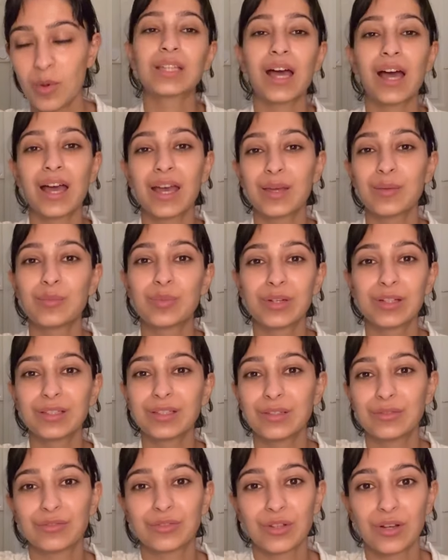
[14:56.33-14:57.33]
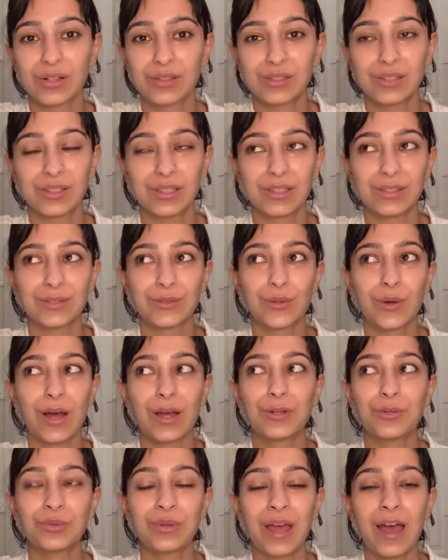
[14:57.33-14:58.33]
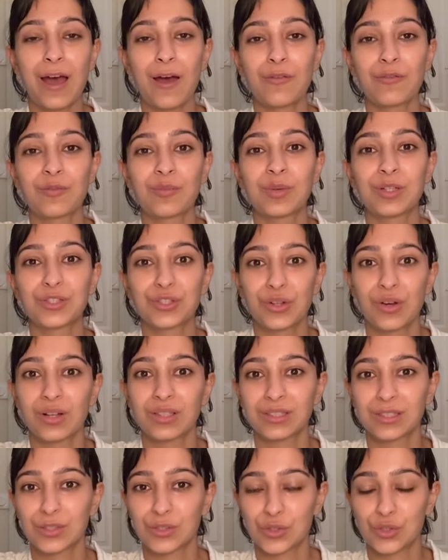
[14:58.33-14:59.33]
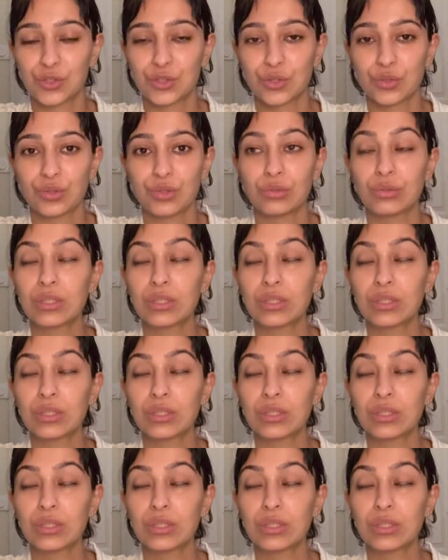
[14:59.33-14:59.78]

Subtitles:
I barely vlogged today, so I don't have much content to show you.